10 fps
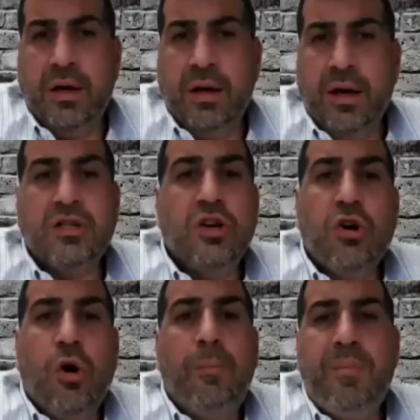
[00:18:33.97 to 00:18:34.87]
It's going to
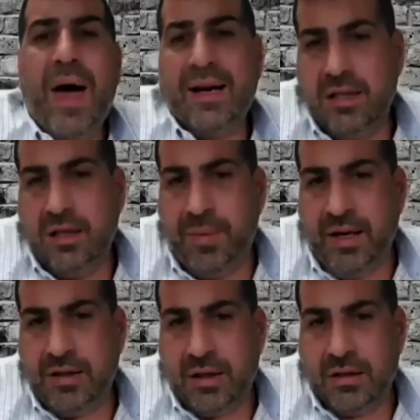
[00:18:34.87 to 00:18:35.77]
go back to the
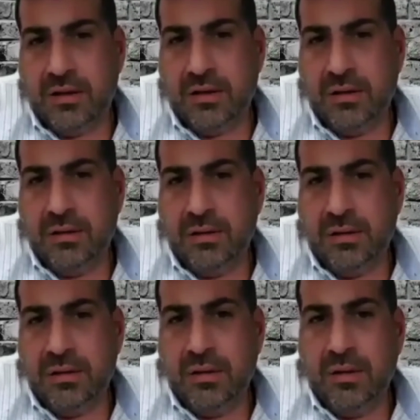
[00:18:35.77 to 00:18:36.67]
basics.
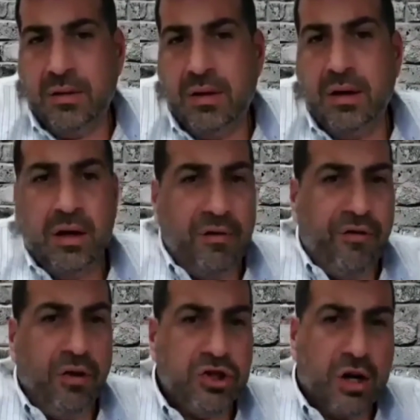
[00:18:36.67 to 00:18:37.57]

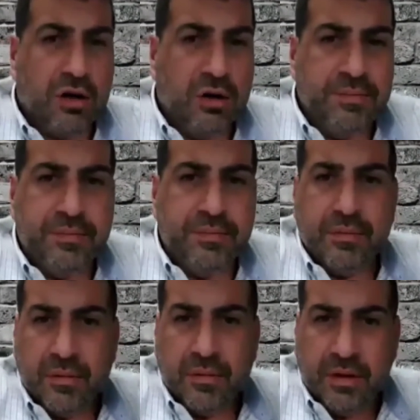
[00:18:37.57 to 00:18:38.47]
Full circle.
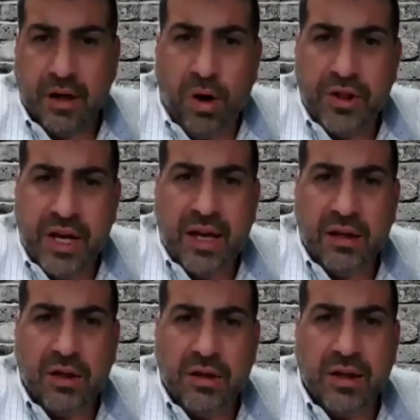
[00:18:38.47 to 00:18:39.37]
The one thing I
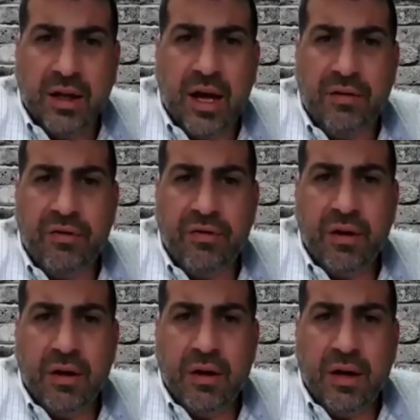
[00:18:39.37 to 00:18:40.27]
learned in life
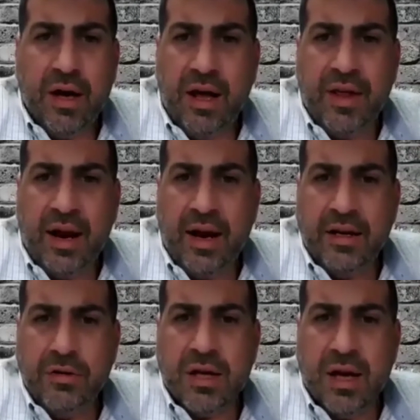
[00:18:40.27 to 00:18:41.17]
and that I
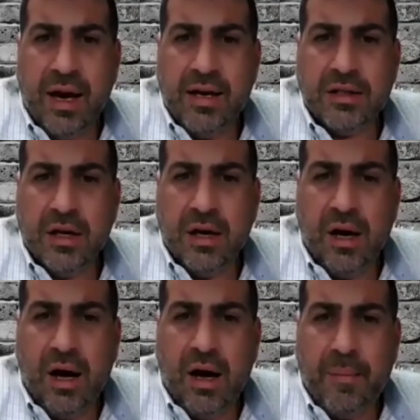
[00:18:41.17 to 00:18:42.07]
use as
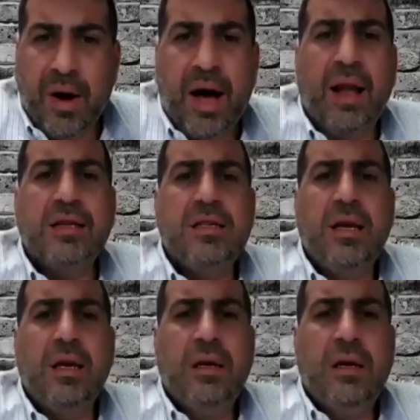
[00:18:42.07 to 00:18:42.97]
a
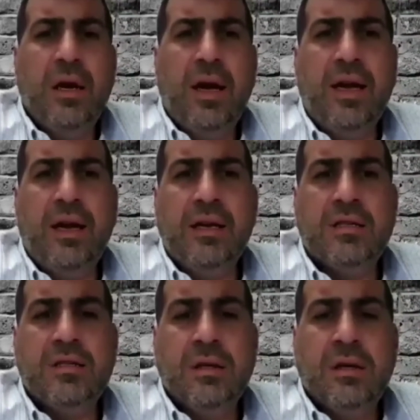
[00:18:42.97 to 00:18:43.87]
policy
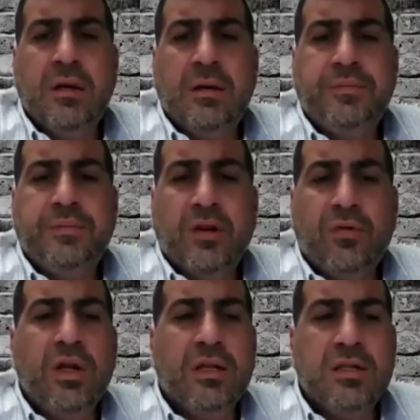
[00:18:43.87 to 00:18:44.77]
is
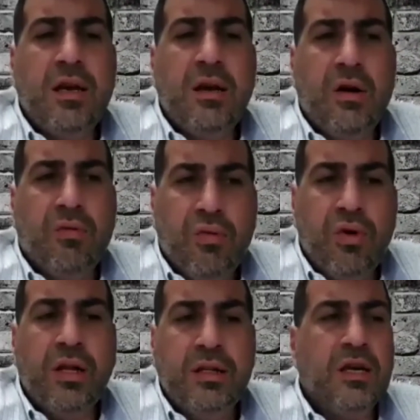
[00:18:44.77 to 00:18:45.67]
real estate
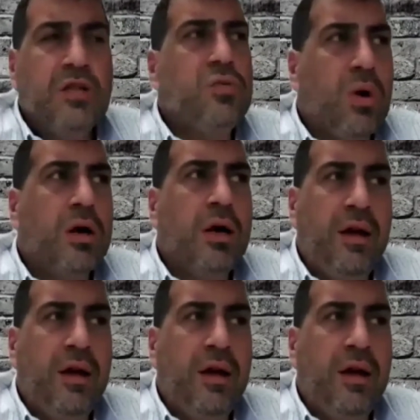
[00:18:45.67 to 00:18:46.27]
really does work in